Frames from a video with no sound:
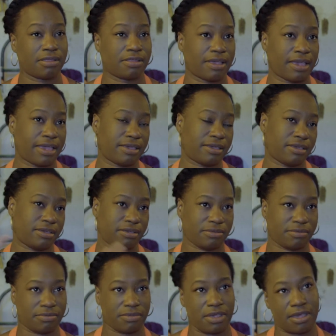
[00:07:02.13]
like
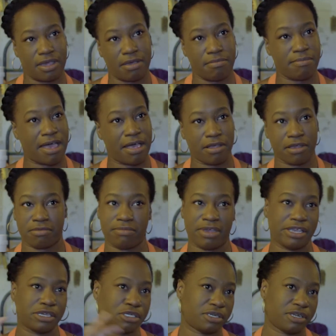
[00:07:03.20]

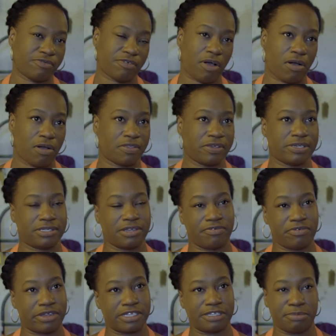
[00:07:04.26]
amalgamation of all these
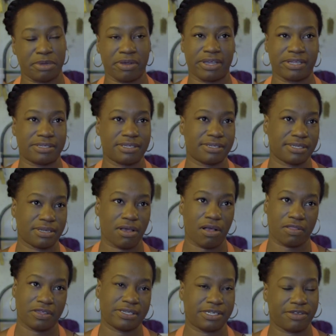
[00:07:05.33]
different experiences and
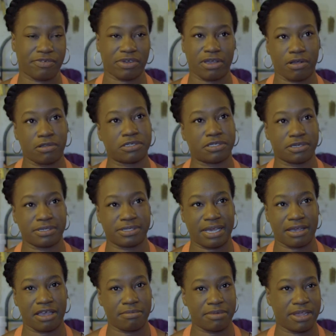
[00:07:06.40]
all these different cultures
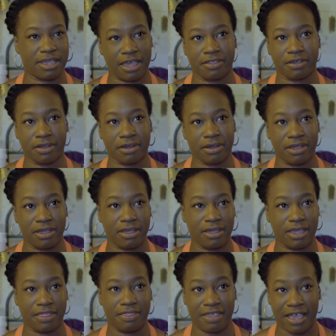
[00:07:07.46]
that come together.
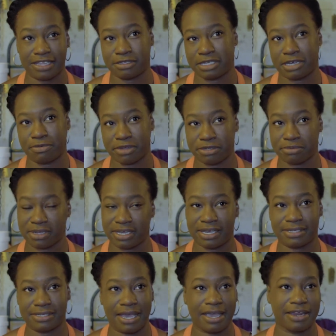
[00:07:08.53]
And that's like what's really
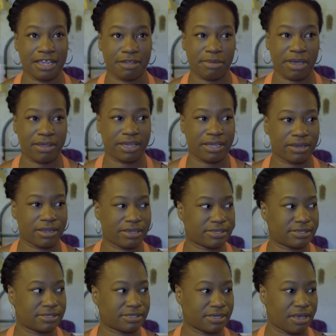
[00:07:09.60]
exciting about it,
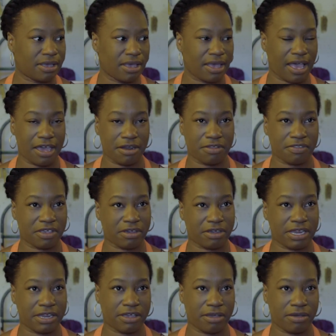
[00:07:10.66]
because I don't think you're
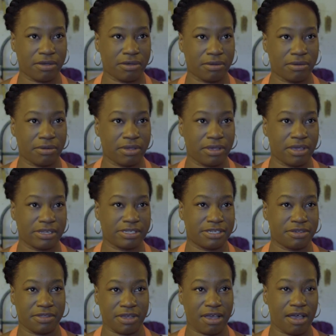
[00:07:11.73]
going to go
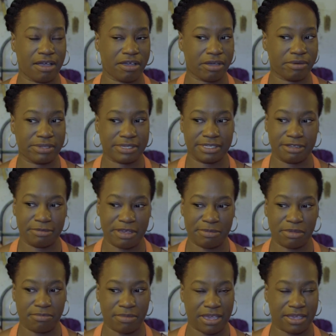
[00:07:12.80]
to the Congo and see
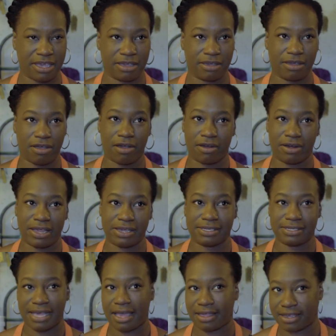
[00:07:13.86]
people making art
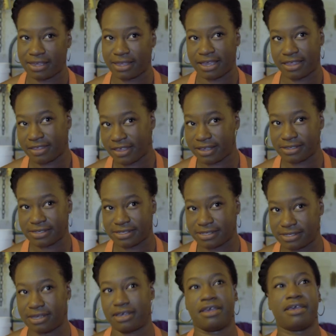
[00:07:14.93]
exactly like this.